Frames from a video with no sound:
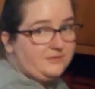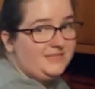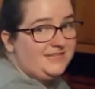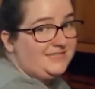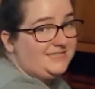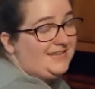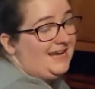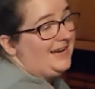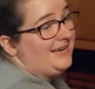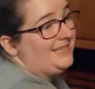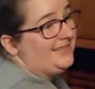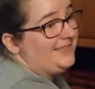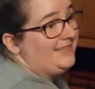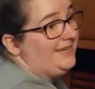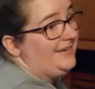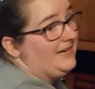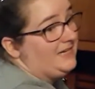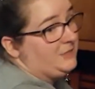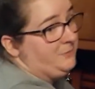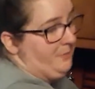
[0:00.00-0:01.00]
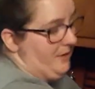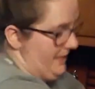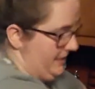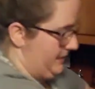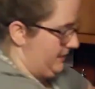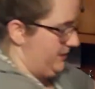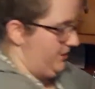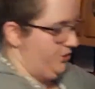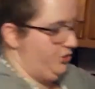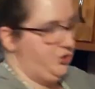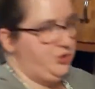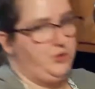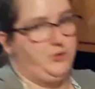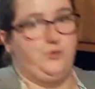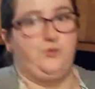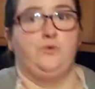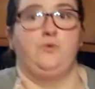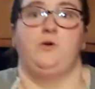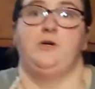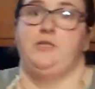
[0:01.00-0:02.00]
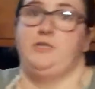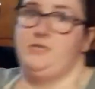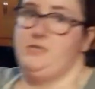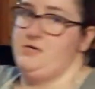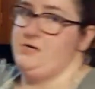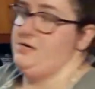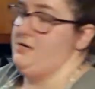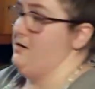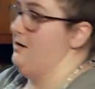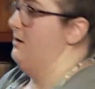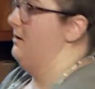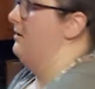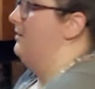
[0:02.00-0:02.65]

They stack the next best to the